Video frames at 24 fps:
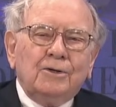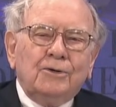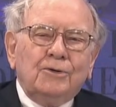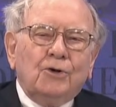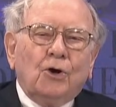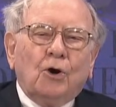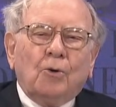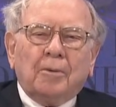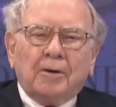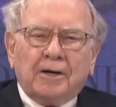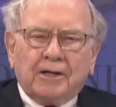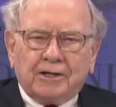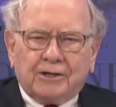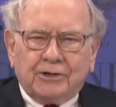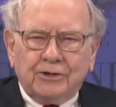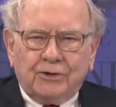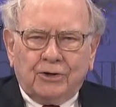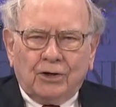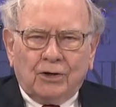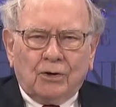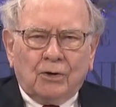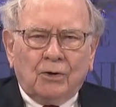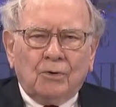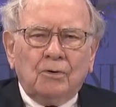nobody could
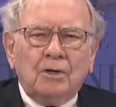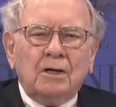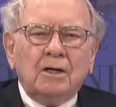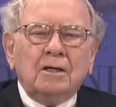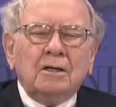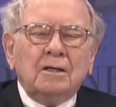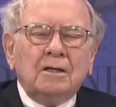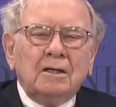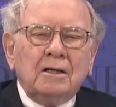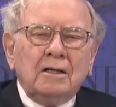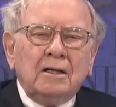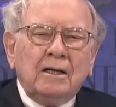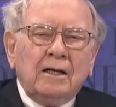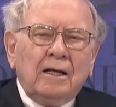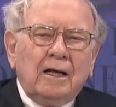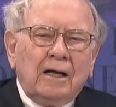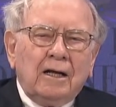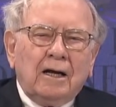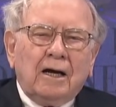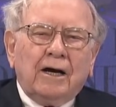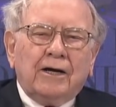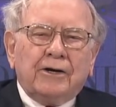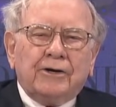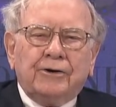know.
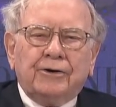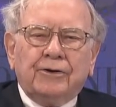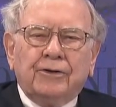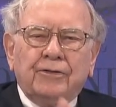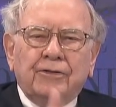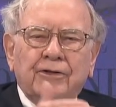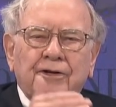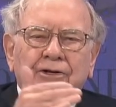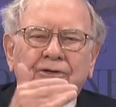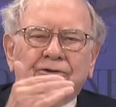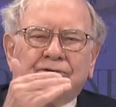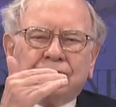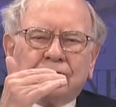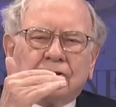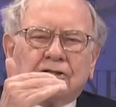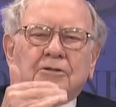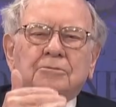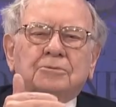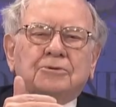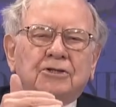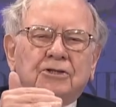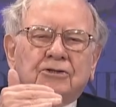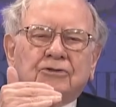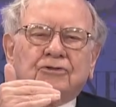Under the
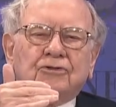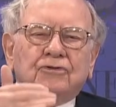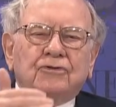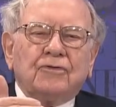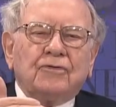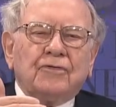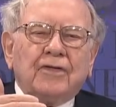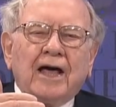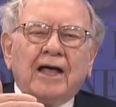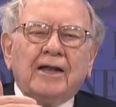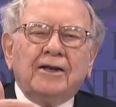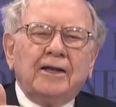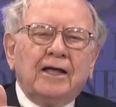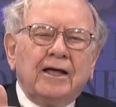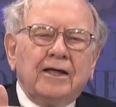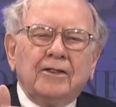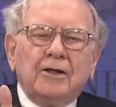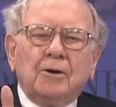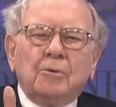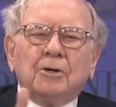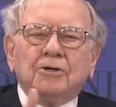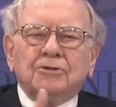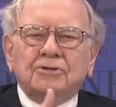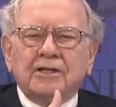circumstances of that day,
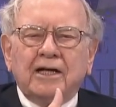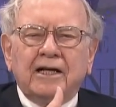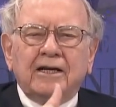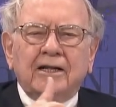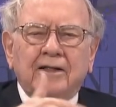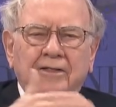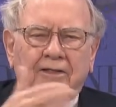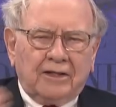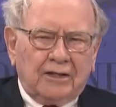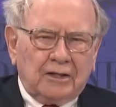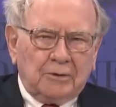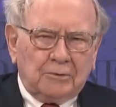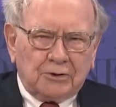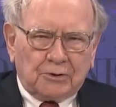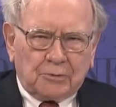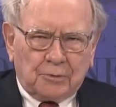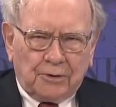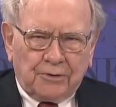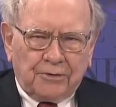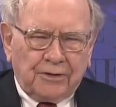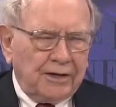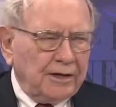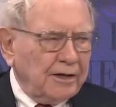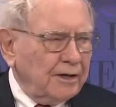there wasn't anything that was
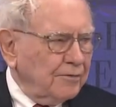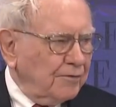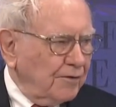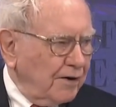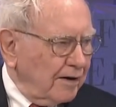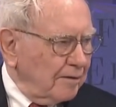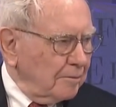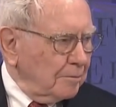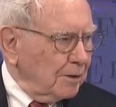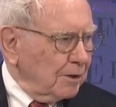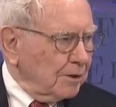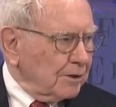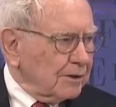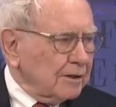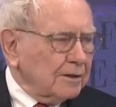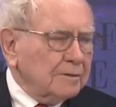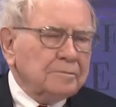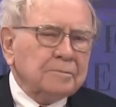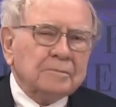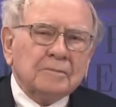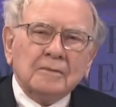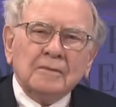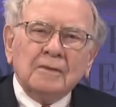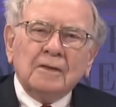worth eighty-five billion
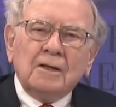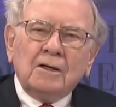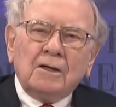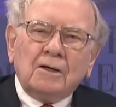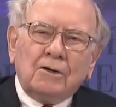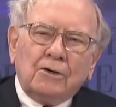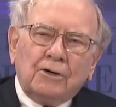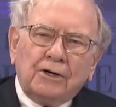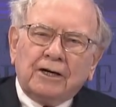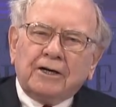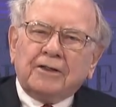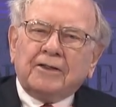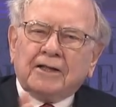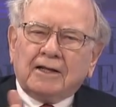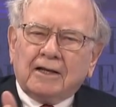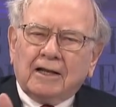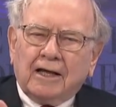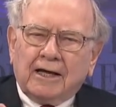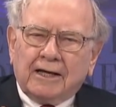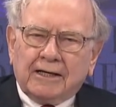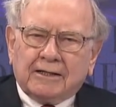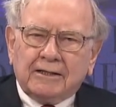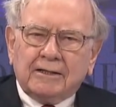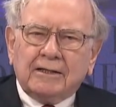or anything
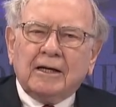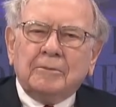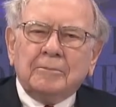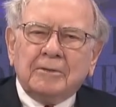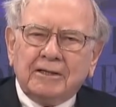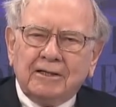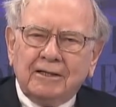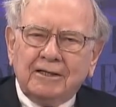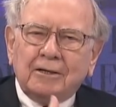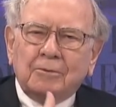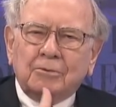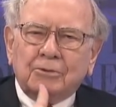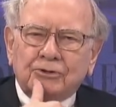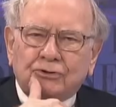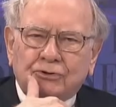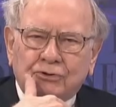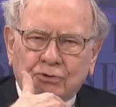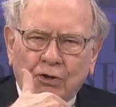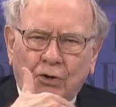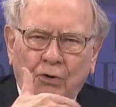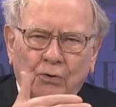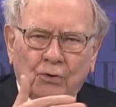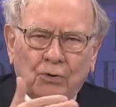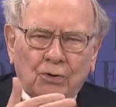like it. I mean, it was
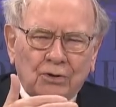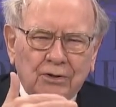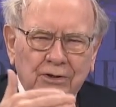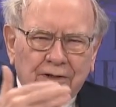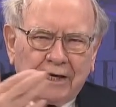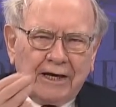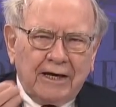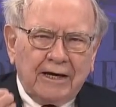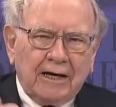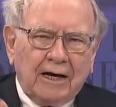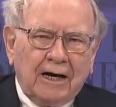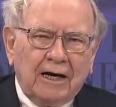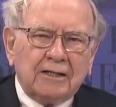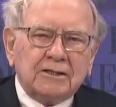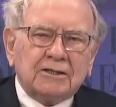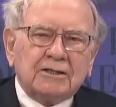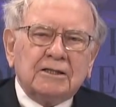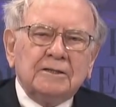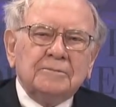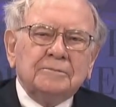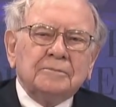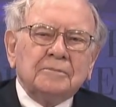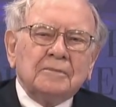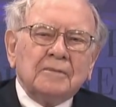total
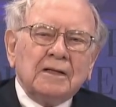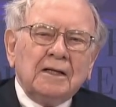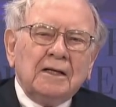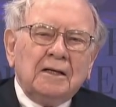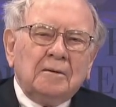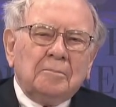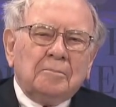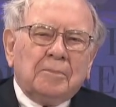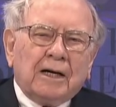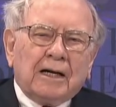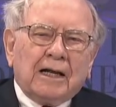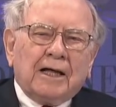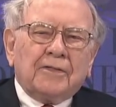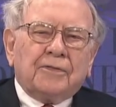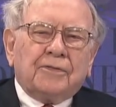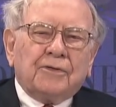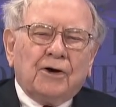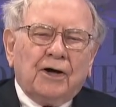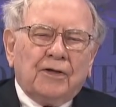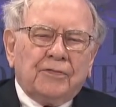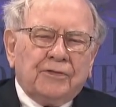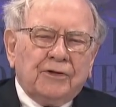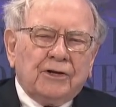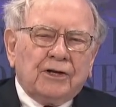chaos. But I
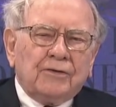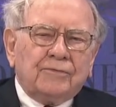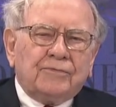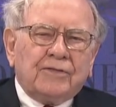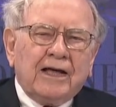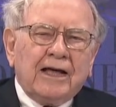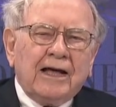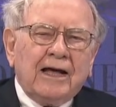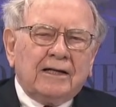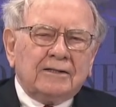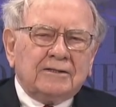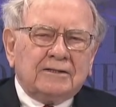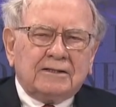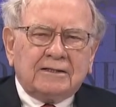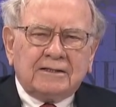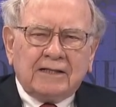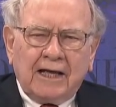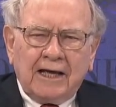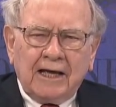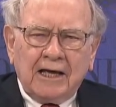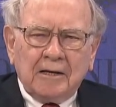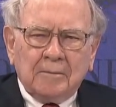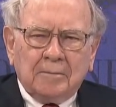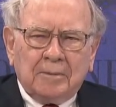thought that if they had
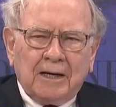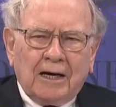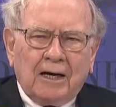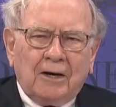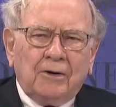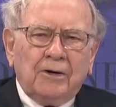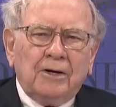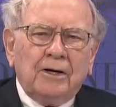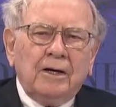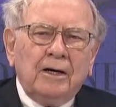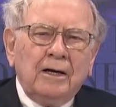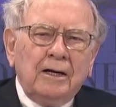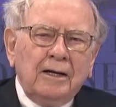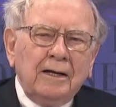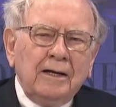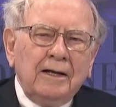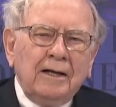staying power,